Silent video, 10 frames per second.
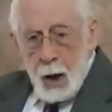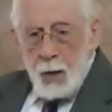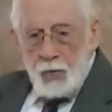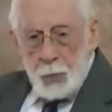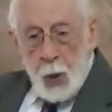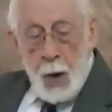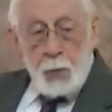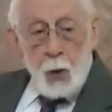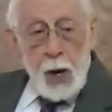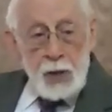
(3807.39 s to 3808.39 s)
of the
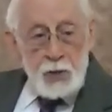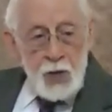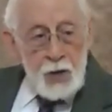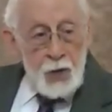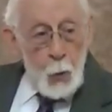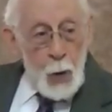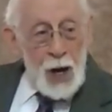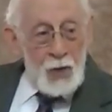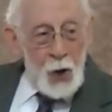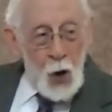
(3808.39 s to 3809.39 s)
preparation of the way
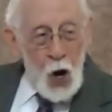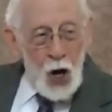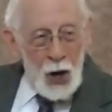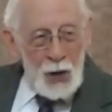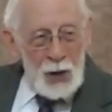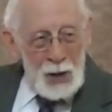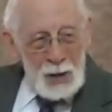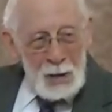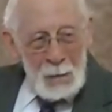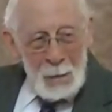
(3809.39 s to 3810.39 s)
of the Lord
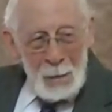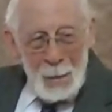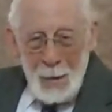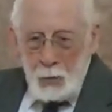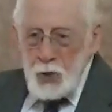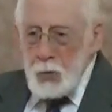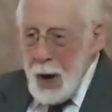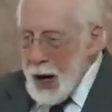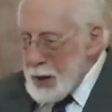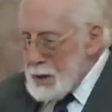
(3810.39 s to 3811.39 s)
that was
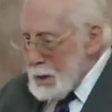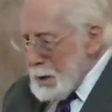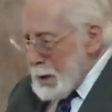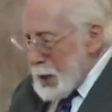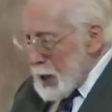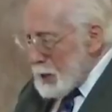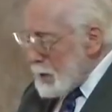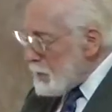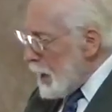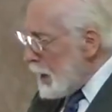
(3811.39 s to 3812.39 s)
made in
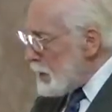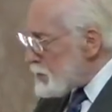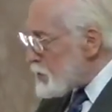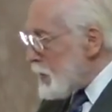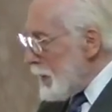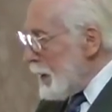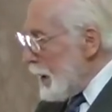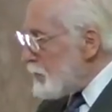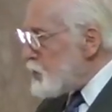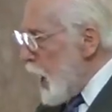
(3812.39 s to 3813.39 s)
the days
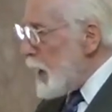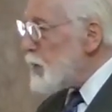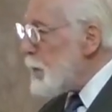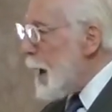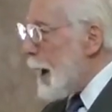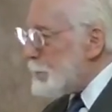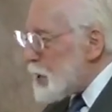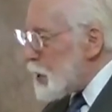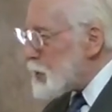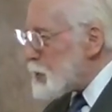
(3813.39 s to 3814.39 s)
of John the
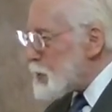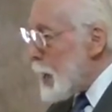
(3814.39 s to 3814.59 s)
Baptist.